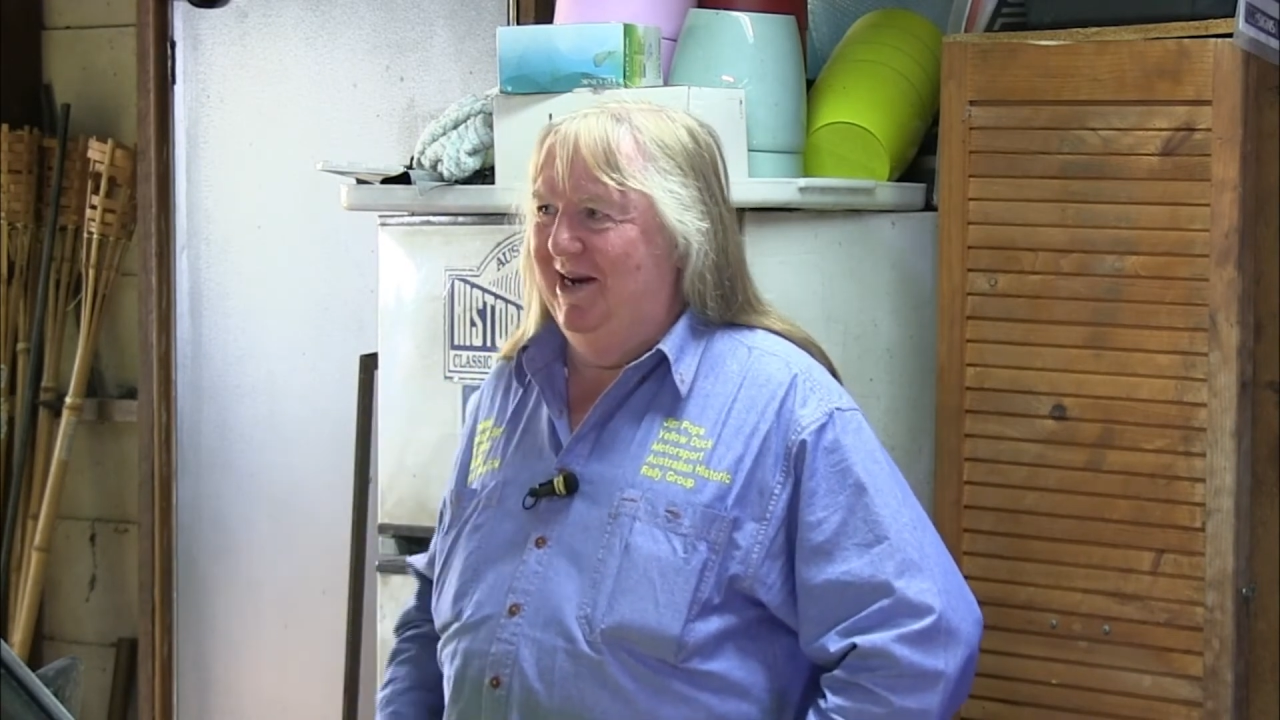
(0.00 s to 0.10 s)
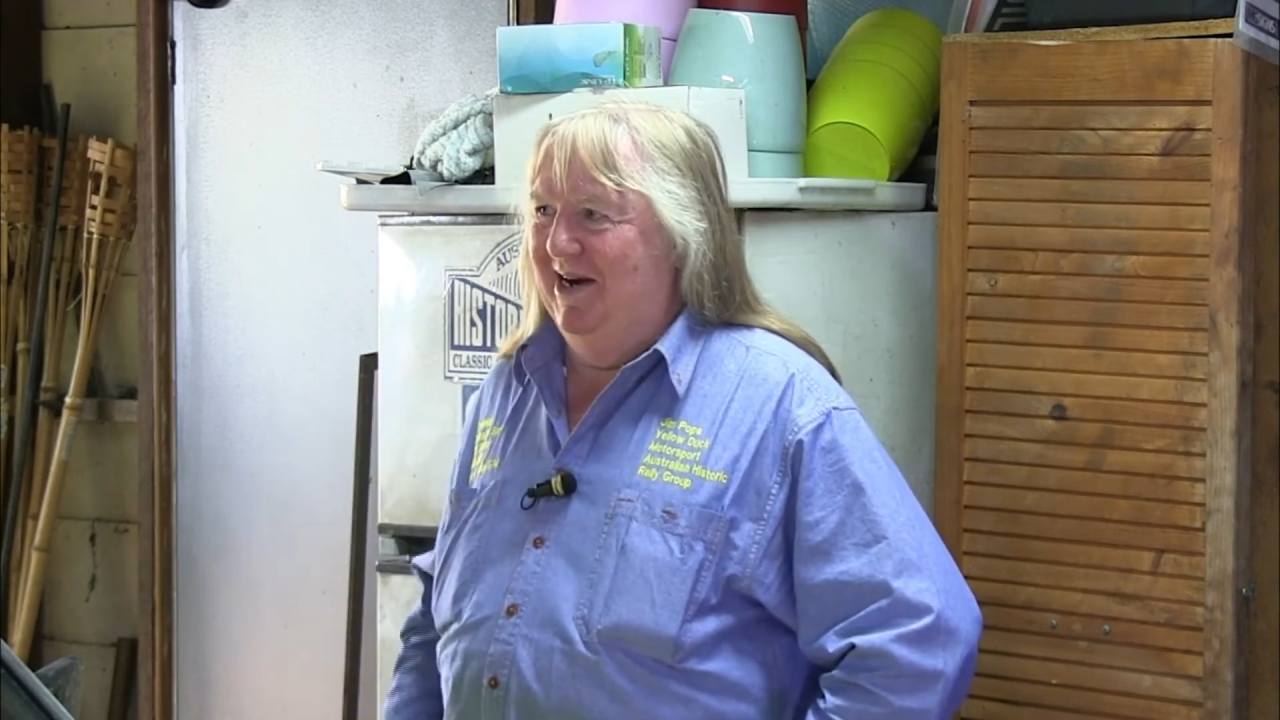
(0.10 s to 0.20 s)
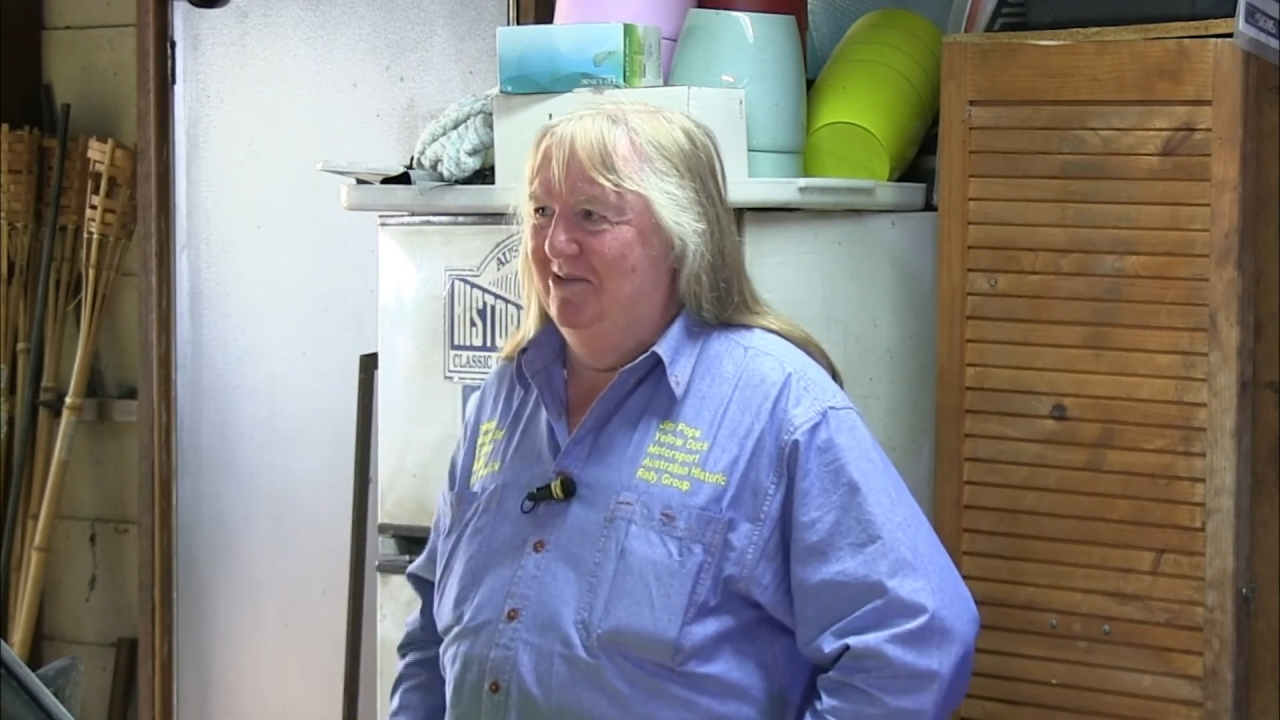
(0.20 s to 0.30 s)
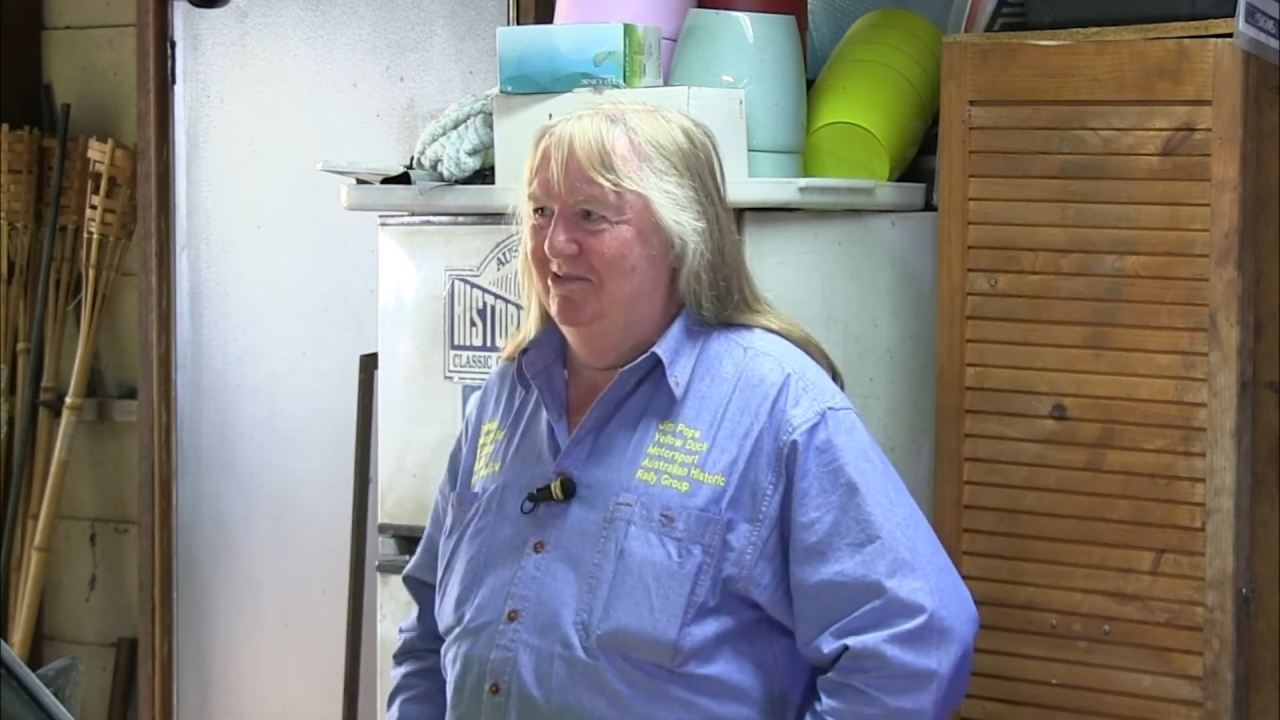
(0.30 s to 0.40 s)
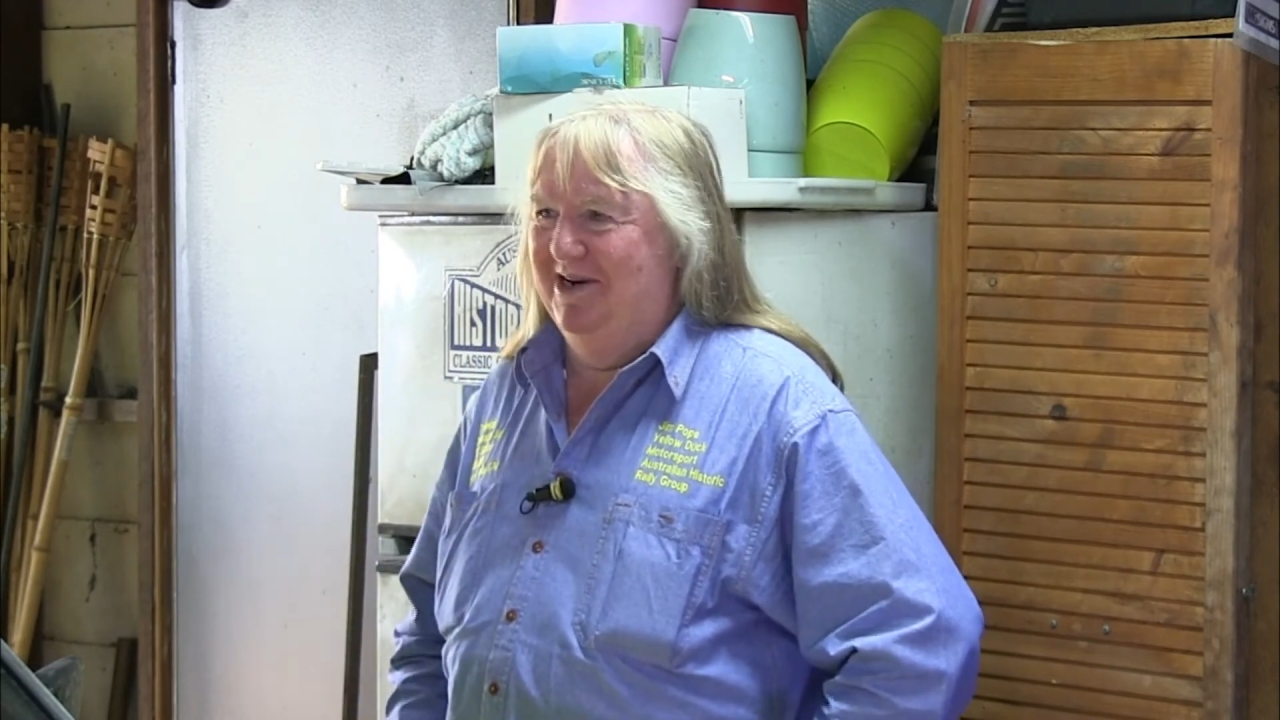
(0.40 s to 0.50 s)

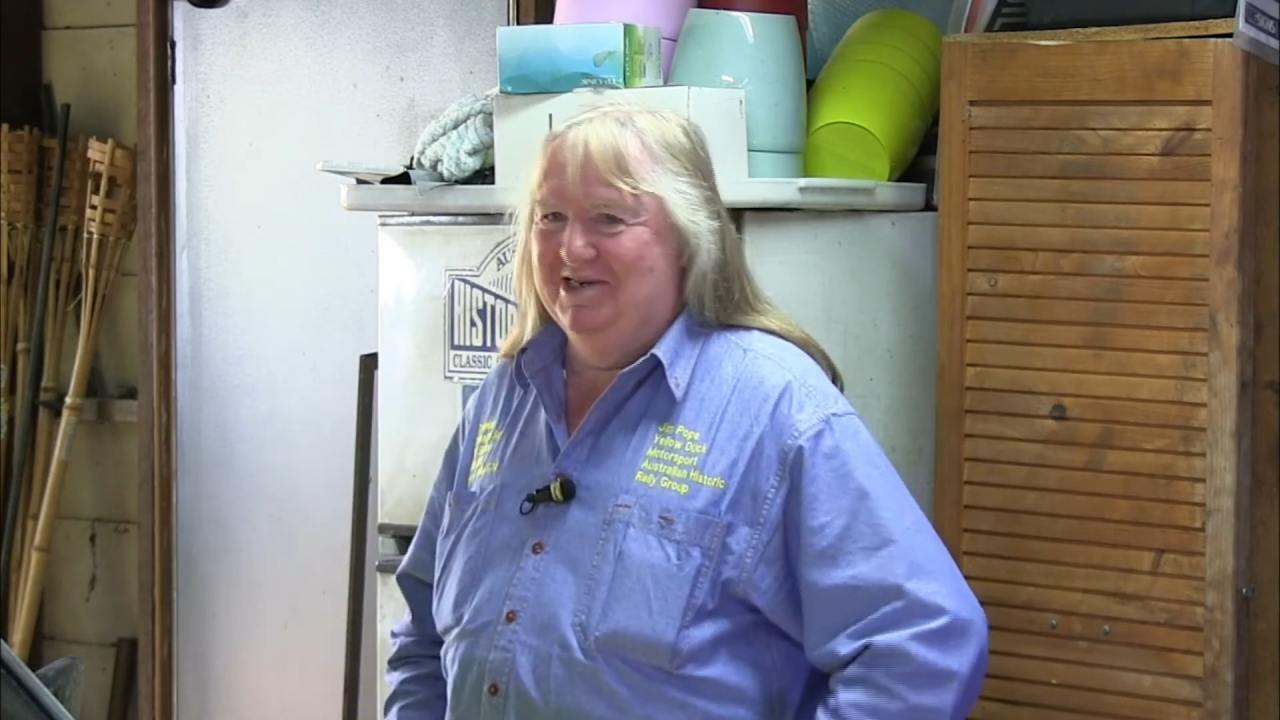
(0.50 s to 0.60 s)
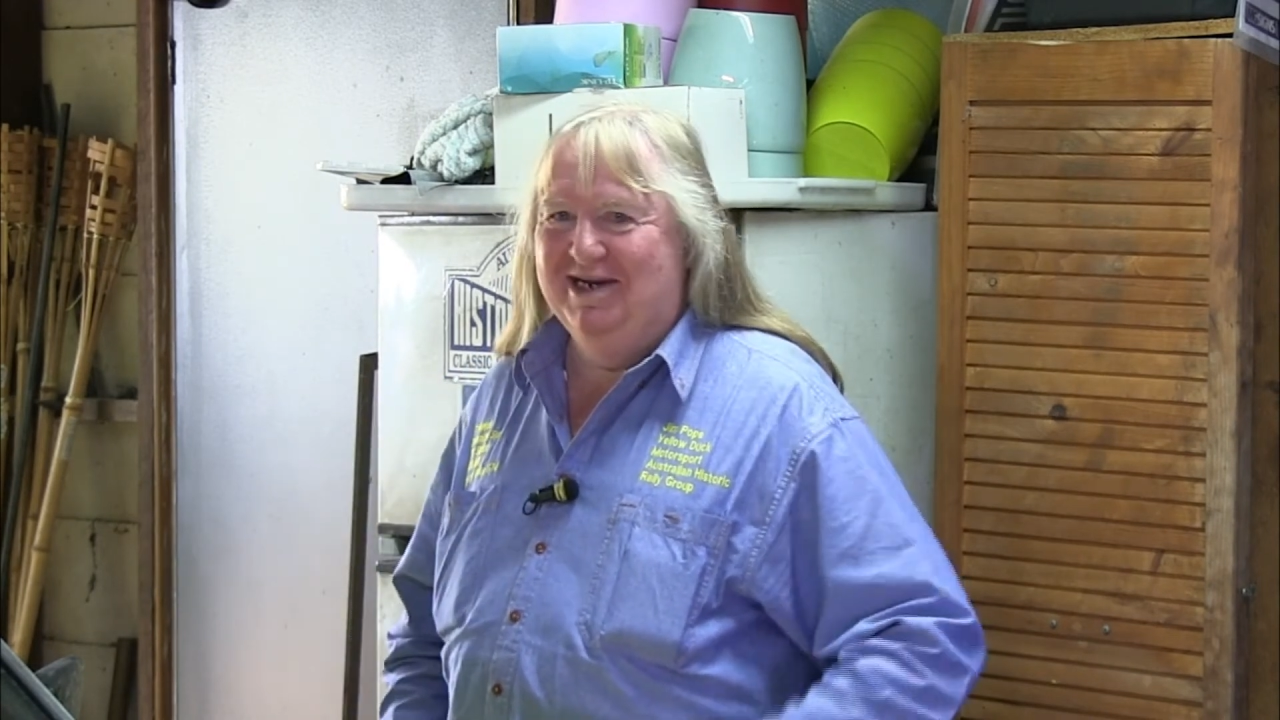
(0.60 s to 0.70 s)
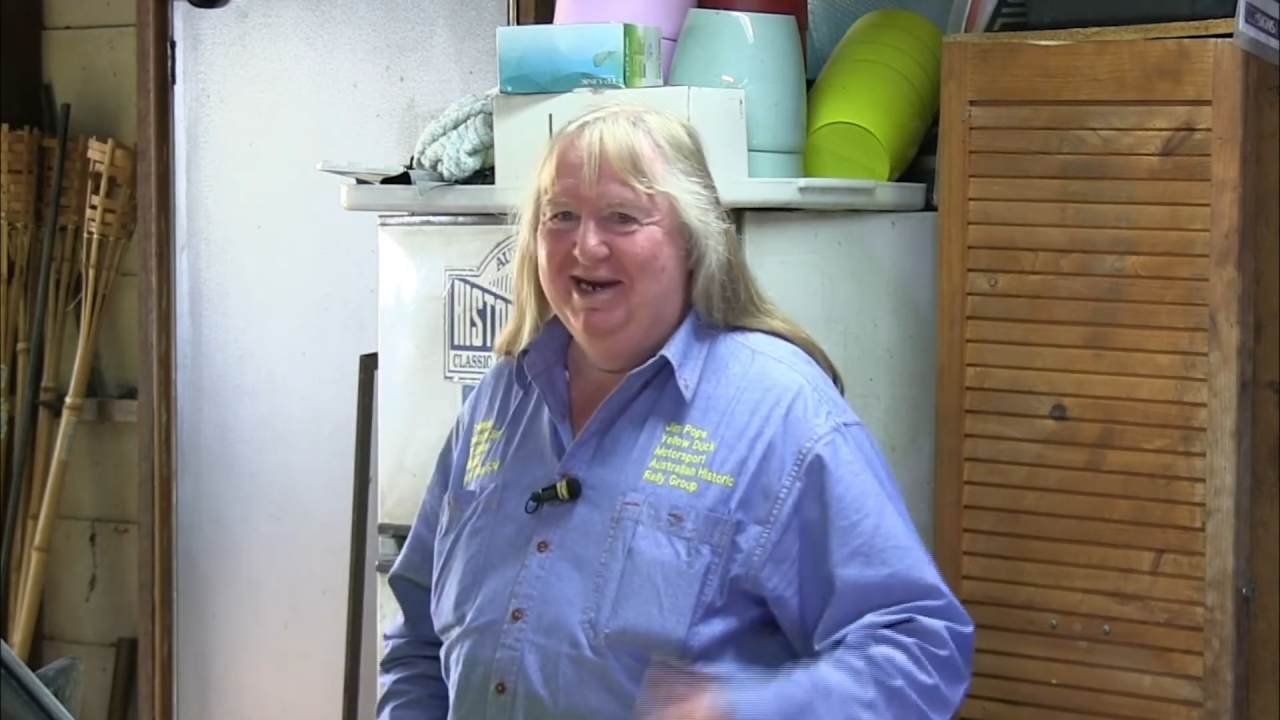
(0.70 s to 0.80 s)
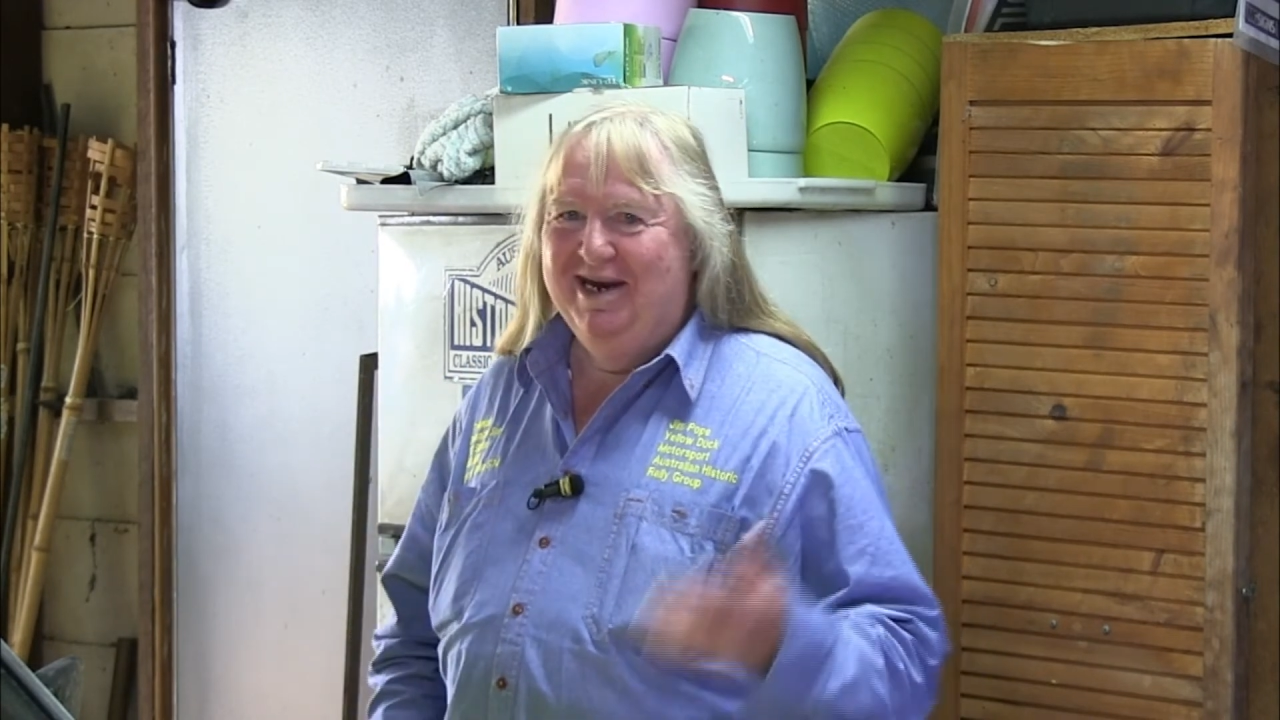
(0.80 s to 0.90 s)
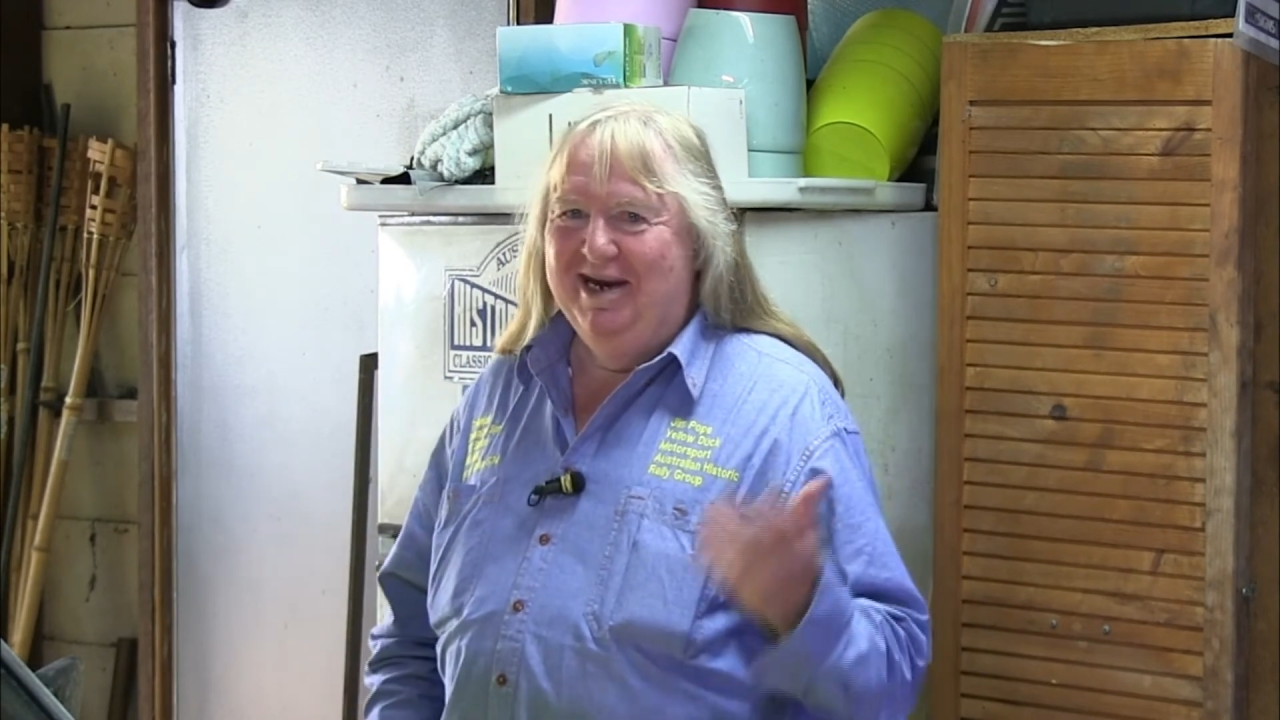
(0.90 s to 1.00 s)
armrest,